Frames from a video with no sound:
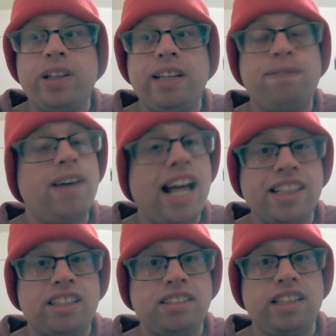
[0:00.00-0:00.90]
the
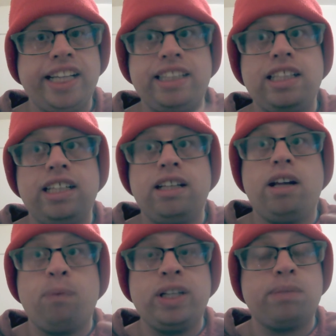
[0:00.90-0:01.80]
father, like
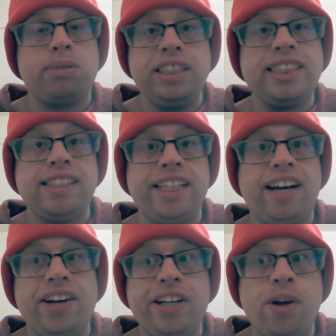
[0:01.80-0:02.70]
one of the priests of the
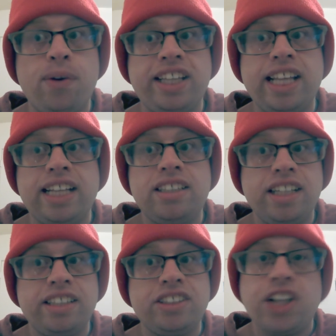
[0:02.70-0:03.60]
area, noting that
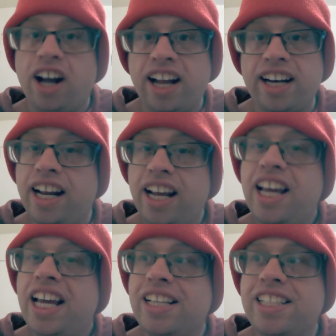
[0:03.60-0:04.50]
Sean
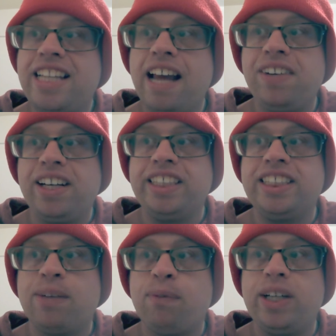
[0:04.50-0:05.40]
is definitely
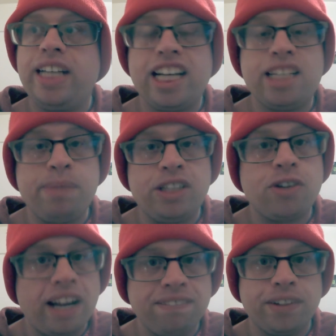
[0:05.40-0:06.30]
someone not to be
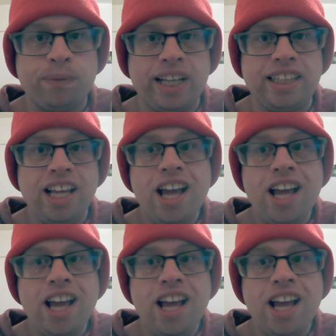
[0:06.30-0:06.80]
trifled with